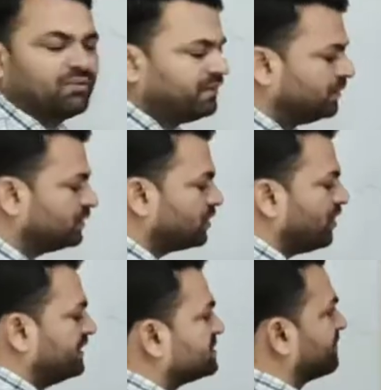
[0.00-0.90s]
Now we have to
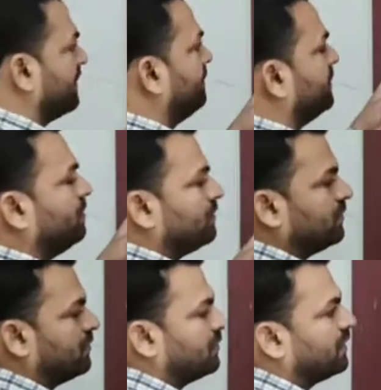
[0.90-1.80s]
draw its front
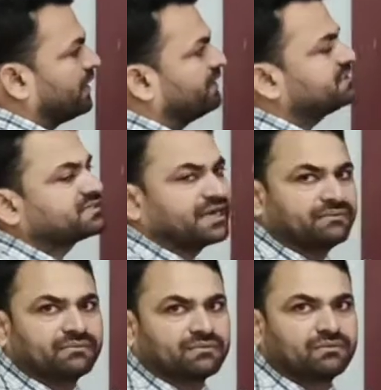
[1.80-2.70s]
view and its side
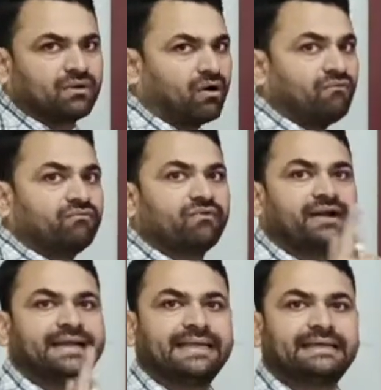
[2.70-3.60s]
view of
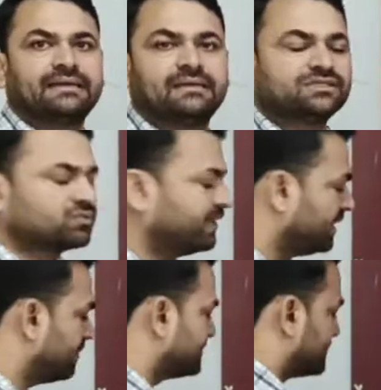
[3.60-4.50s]
vertical
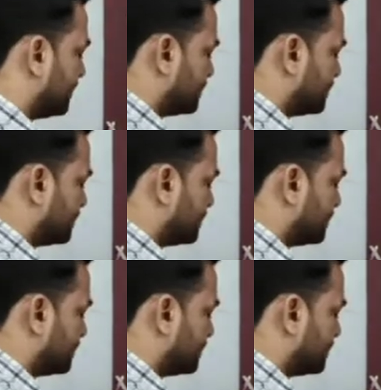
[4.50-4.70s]
square prism.